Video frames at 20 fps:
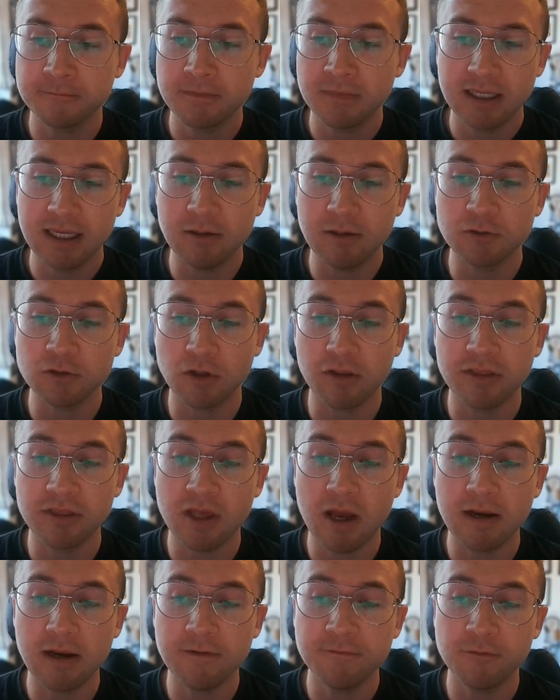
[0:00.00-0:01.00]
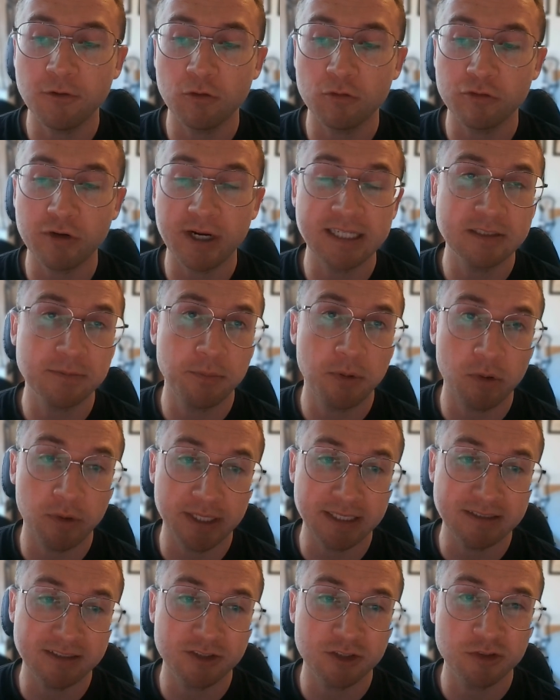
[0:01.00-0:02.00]
He was on a 34 race
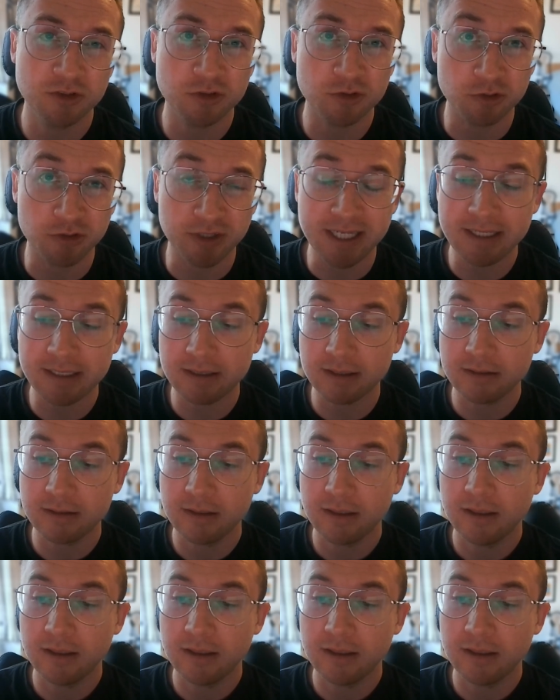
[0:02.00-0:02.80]
point streak,